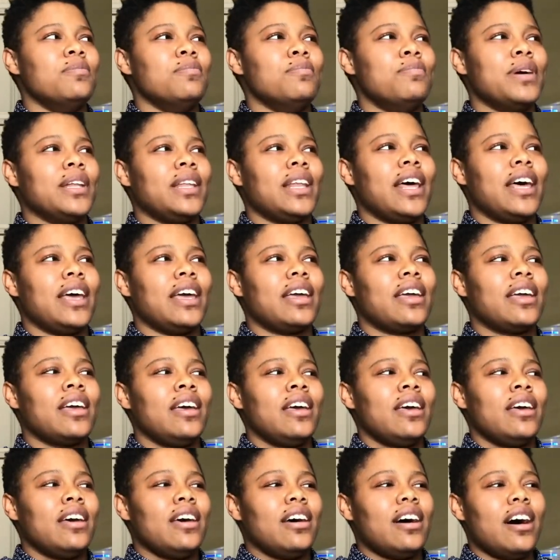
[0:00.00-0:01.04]
but like
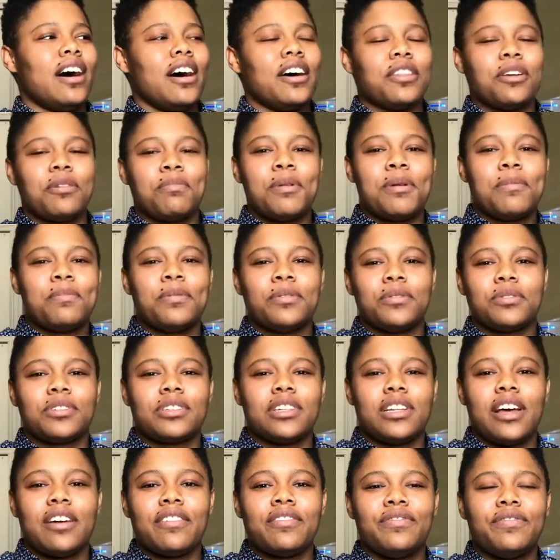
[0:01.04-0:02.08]
other people's
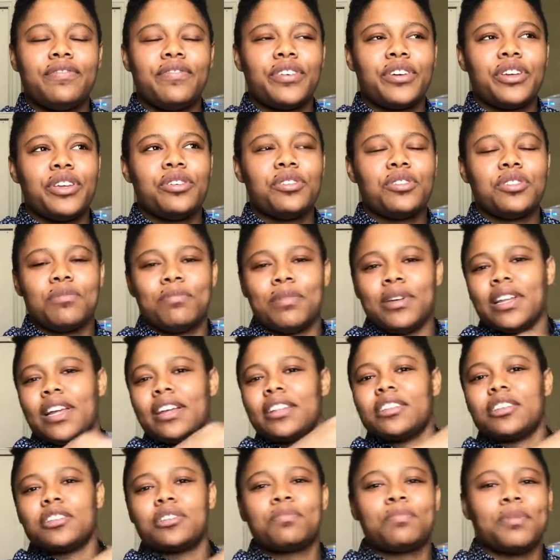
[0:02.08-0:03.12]
love for you should be like
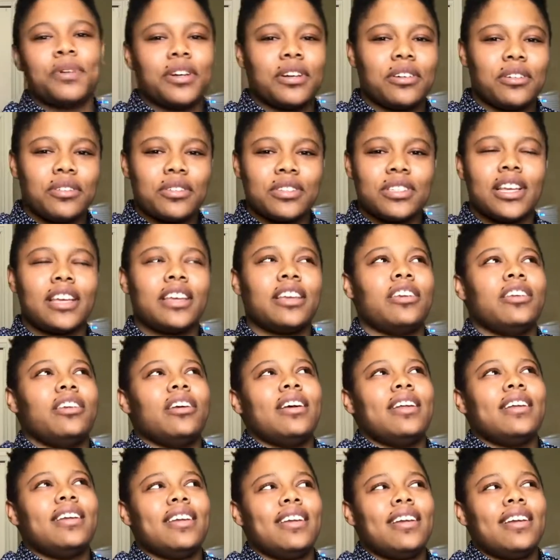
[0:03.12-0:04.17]
the sprinkles. Like
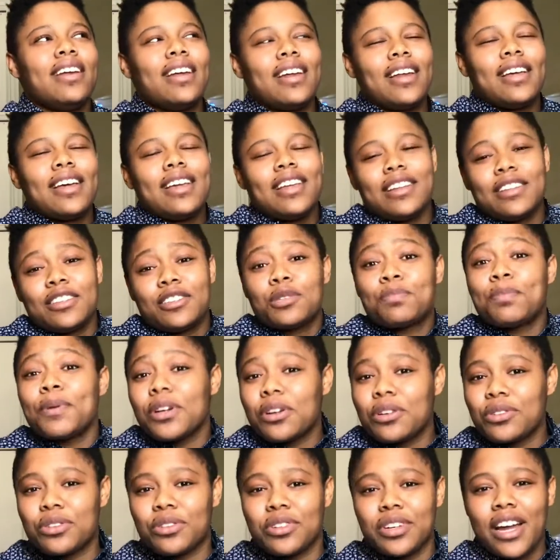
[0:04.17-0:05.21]

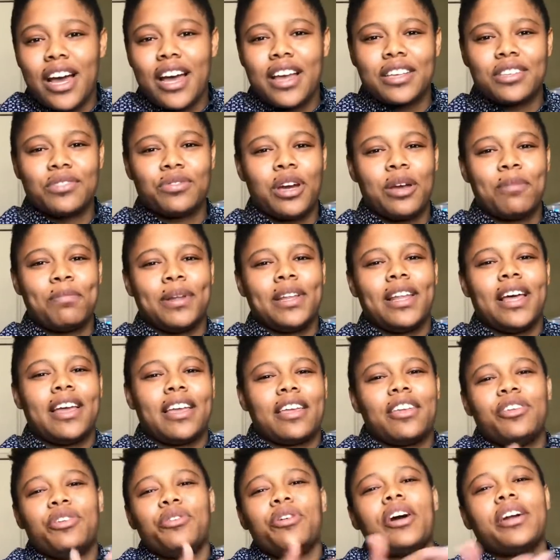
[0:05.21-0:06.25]
sprinkles are nice, right? But like
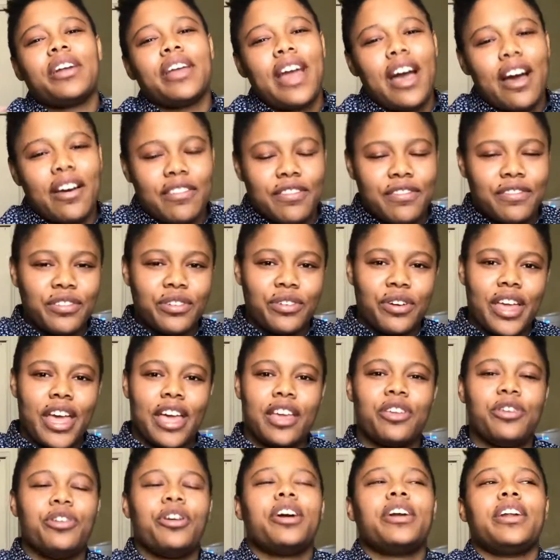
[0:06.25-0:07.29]
you already have the full cake.
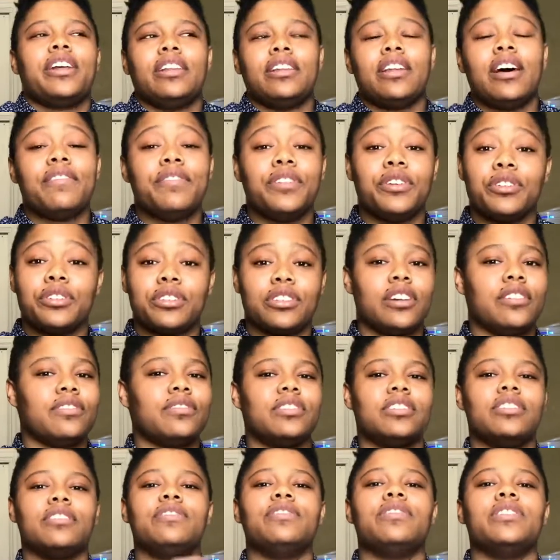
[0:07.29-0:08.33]
You already love yourself to
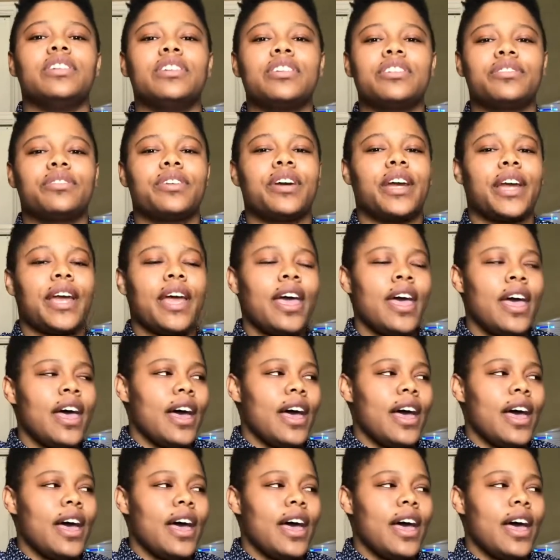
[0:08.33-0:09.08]
the fullest, right?